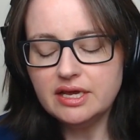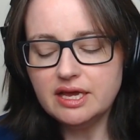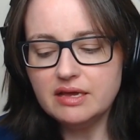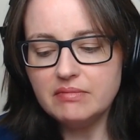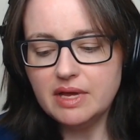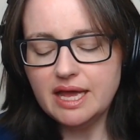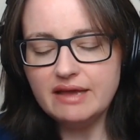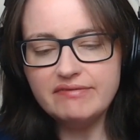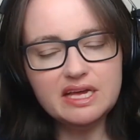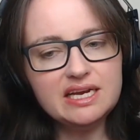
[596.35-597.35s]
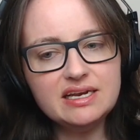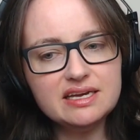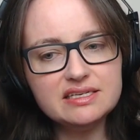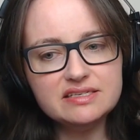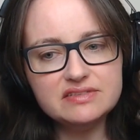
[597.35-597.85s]
have any
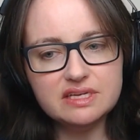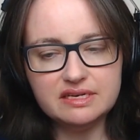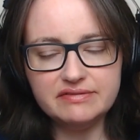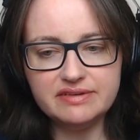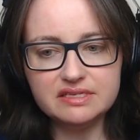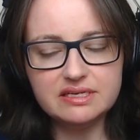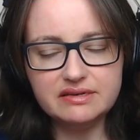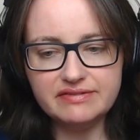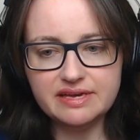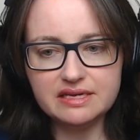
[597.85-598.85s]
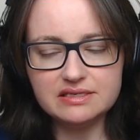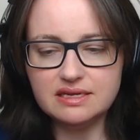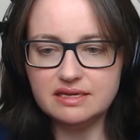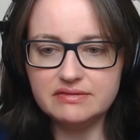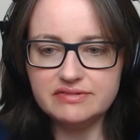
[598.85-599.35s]
negative side effects,
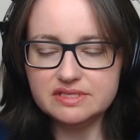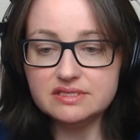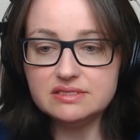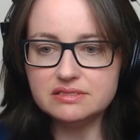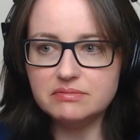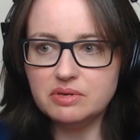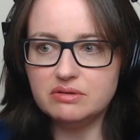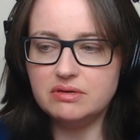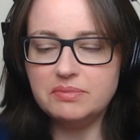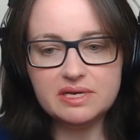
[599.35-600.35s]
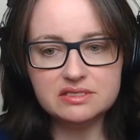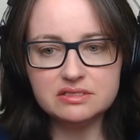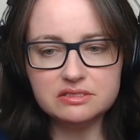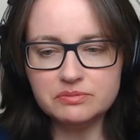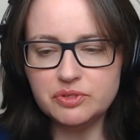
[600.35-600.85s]
like, for instance, upon a
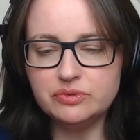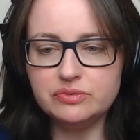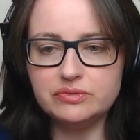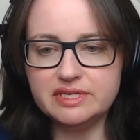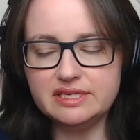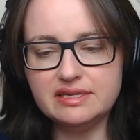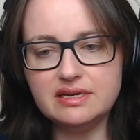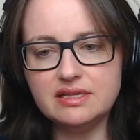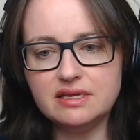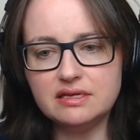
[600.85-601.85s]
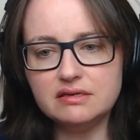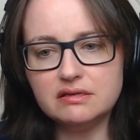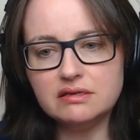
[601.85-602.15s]
person's mood or anything like that?